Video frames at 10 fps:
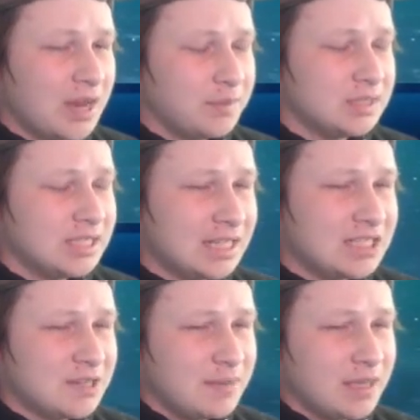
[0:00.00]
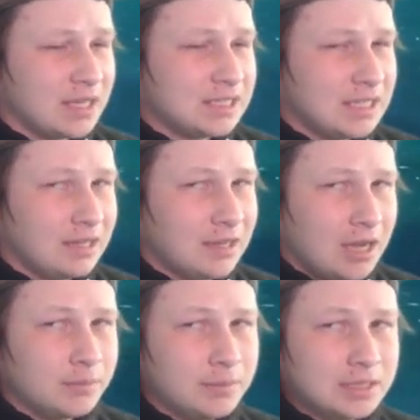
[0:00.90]
I protected because it
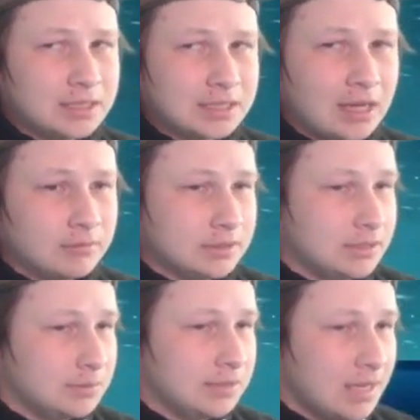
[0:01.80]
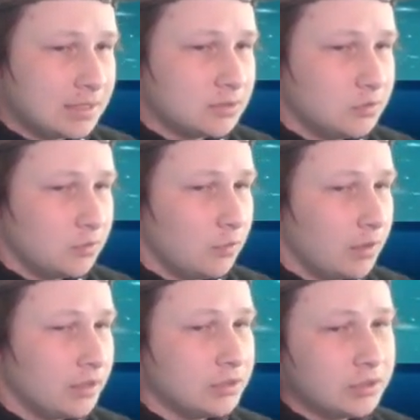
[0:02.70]
allowed me to scout and see what the Excadrill wanted to